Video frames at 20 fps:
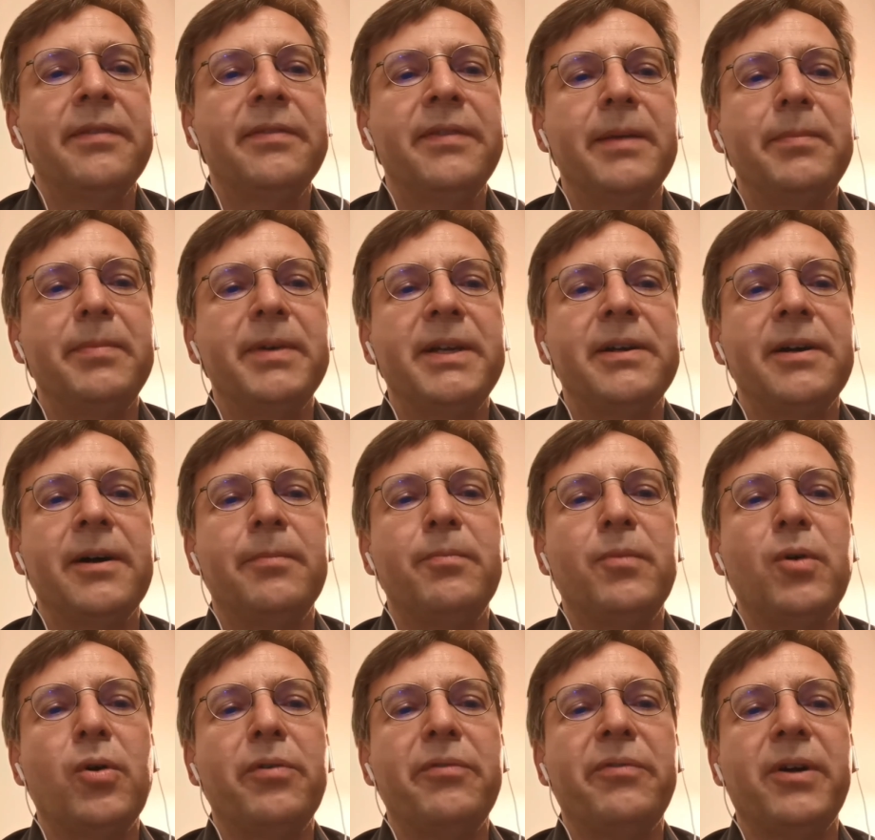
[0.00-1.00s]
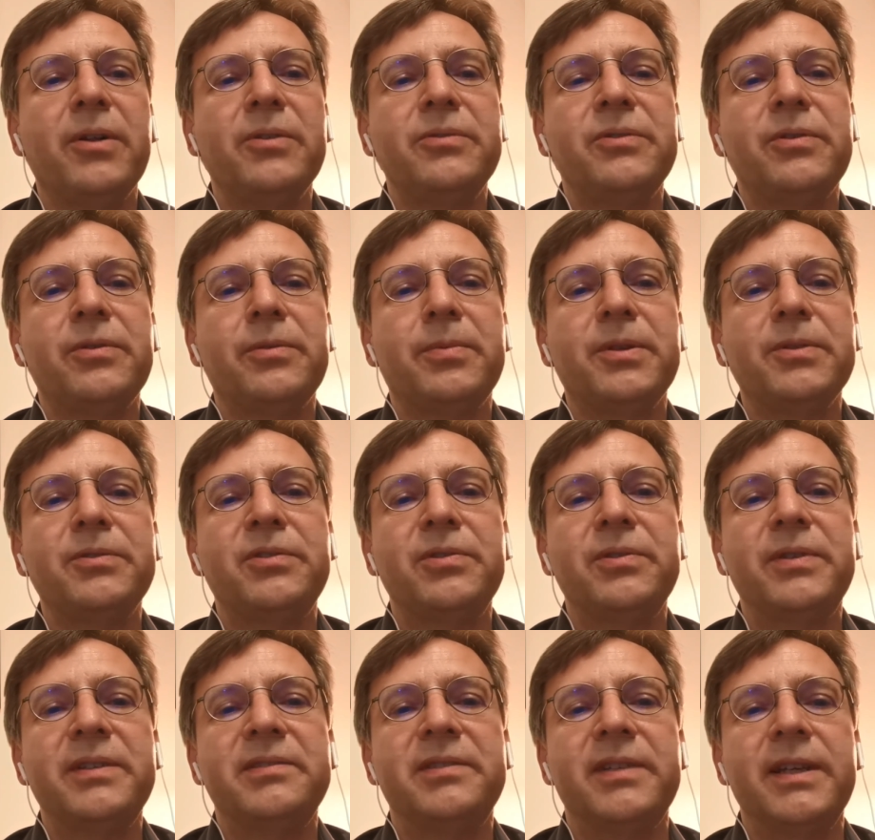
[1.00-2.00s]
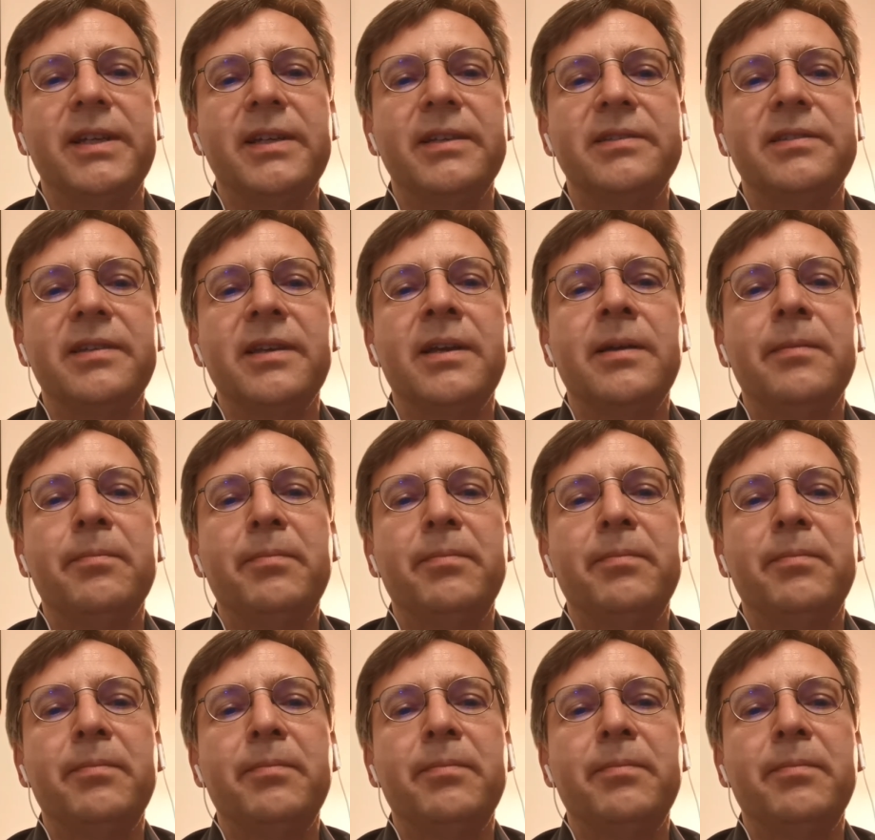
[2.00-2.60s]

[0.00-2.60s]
They become more vulnerable to disease